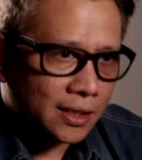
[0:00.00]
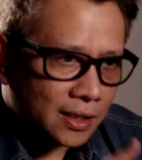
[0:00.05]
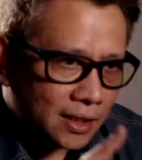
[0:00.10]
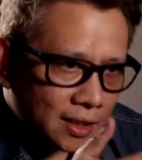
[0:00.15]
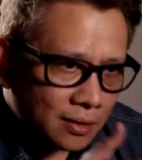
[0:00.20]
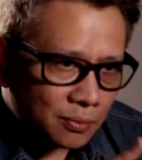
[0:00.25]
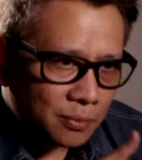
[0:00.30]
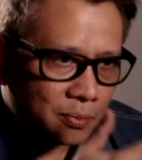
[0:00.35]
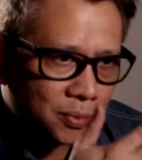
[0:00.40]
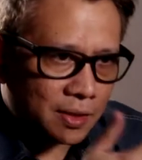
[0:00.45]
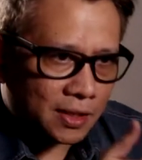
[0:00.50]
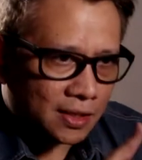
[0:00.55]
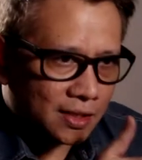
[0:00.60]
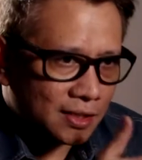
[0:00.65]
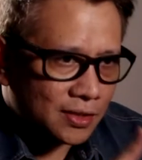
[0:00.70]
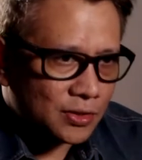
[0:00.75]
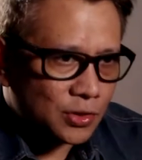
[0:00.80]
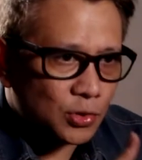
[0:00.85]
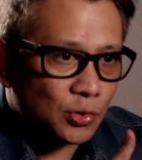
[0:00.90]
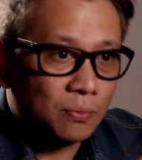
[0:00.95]
And then they put it
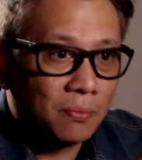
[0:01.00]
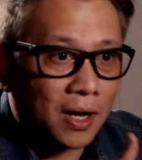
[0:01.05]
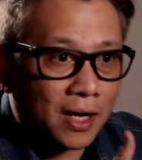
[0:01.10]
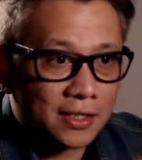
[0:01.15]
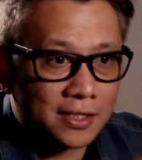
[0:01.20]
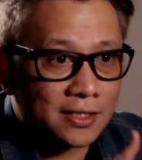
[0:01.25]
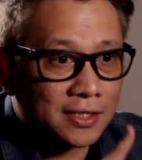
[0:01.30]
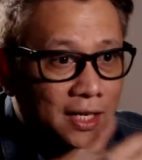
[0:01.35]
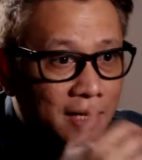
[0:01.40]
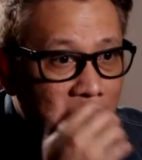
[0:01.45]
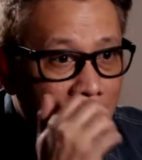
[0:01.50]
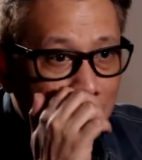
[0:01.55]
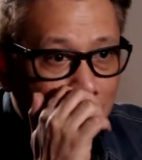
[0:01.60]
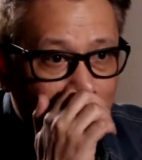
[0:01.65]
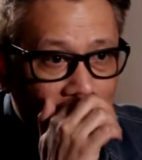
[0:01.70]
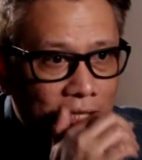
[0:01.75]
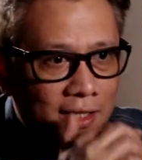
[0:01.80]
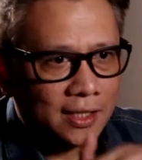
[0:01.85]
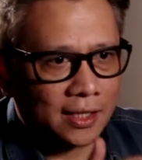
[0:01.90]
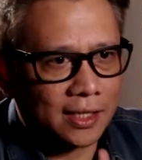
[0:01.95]
in shoe boxes. I
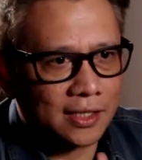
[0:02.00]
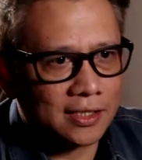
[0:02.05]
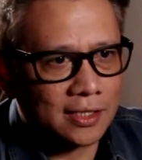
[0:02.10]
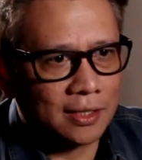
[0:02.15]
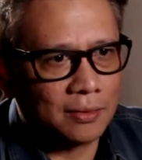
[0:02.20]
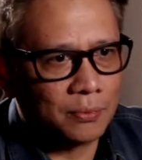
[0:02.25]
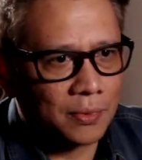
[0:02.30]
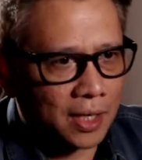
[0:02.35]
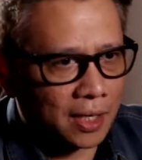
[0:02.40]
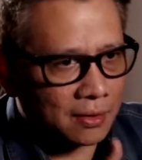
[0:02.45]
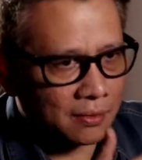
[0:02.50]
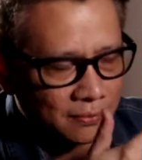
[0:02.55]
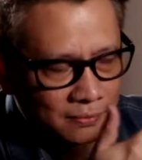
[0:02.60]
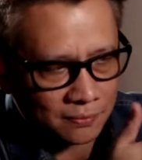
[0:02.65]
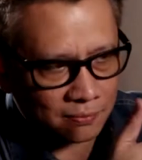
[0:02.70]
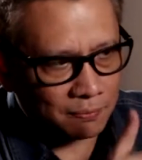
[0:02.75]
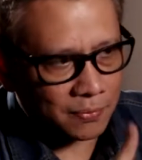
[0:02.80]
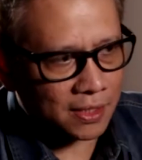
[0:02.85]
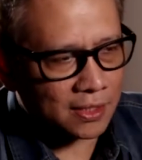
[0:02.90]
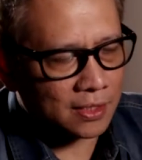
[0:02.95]
remember that eh, kasi when mm. I
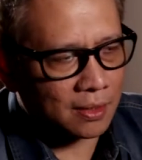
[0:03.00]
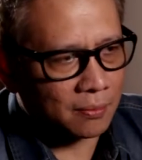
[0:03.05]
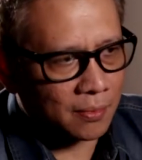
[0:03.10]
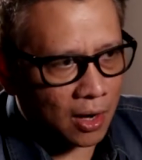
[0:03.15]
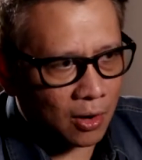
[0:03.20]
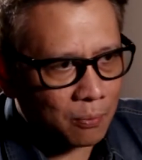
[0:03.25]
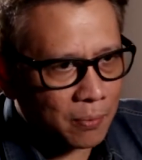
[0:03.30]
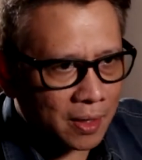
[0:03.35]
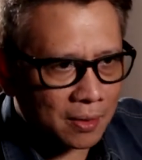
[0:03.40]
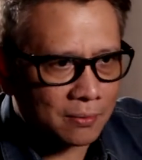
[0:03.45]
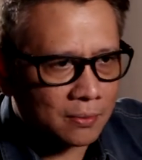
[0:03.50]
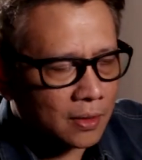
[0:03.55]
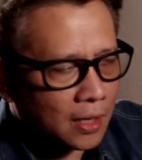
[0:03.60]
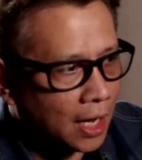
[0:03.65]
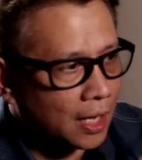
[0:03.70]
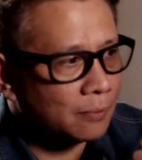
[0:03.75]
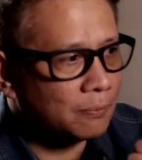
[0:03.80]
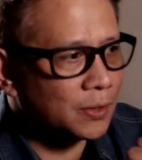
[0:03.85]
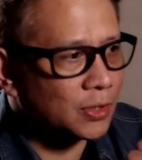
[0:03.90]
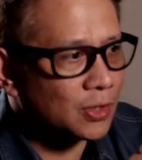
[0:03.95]
mm-hmm. pick some, ako pa yung,
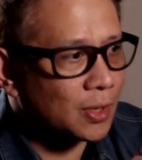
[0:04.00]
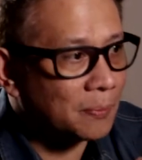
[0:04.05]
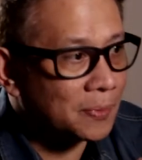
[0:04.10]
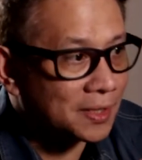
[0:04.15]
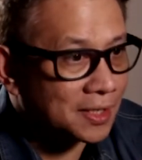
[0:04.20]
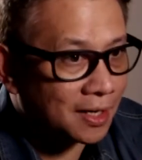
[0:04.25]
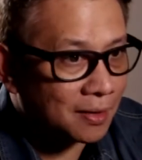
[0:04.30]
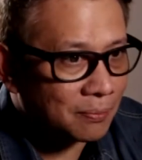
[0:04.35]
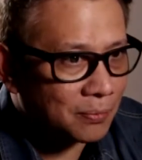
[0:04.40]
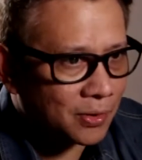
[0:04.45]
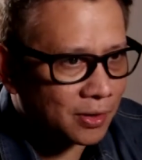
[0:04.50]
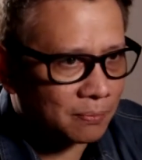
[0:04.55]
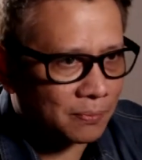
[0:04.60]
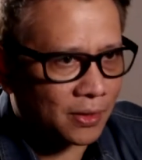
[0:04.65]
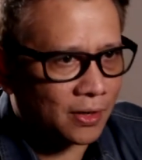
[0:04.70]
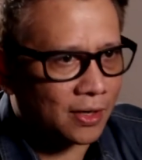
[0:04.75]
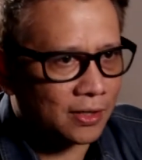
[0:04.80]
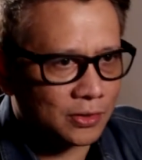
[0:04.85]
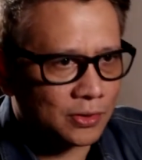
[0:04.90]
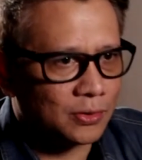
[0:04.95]
I'll pick you up at the airport.
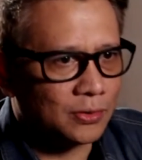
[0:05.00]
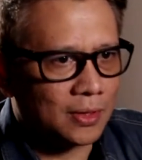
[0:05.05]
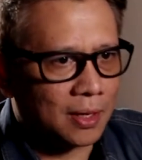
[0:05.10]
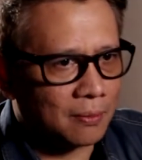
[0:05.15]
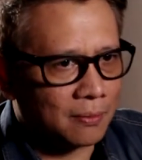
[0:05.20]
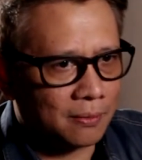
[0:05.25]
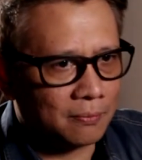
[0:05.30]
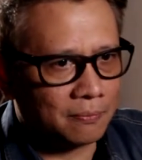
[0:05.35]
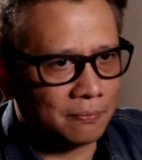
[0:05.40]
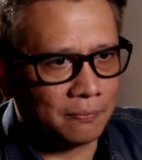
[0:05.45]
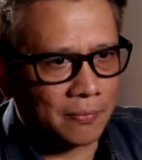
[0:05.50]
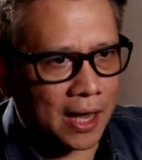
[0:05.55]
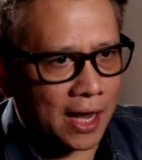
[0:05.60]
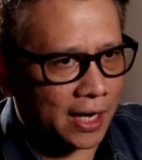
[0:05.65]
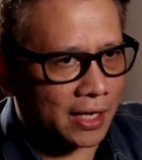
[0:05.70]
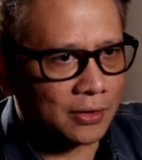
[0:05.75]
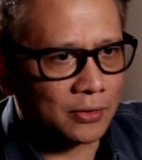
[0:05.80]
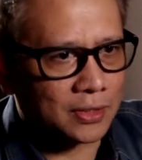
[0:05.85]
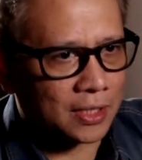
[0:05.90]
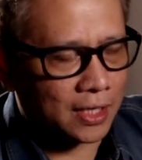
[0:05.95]
Pero mm-hmm. ang, ang
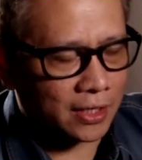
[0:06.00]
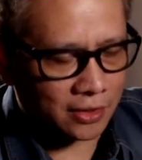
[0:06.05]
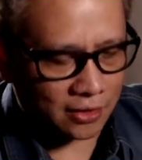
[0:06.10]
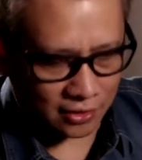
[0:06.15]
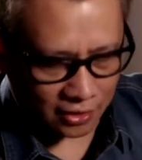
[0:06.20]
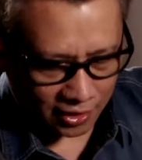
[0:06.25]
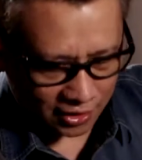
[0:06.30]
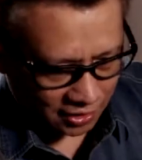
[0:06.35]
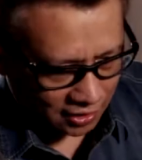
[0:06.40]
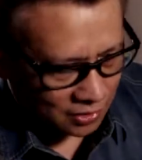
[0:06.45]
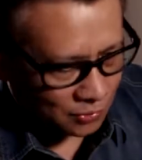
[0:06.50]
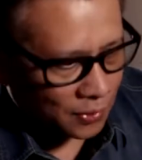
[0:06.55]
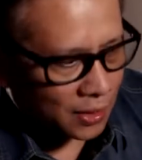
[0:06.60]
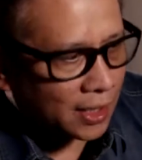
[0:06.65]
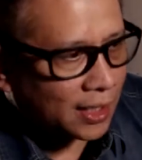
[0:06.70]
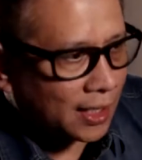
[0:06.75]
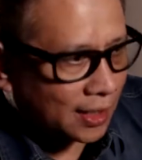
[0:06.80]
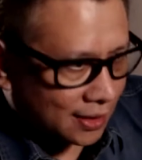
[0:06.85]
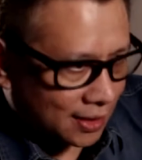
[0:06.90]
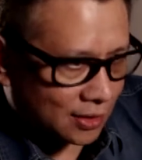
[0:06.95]
pakay ko talaga nun, I just
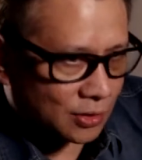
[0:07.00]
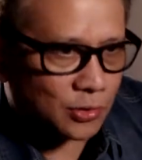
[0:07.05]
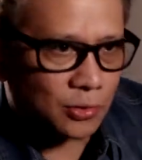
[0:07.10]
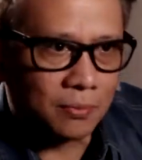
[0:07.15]
wanna get that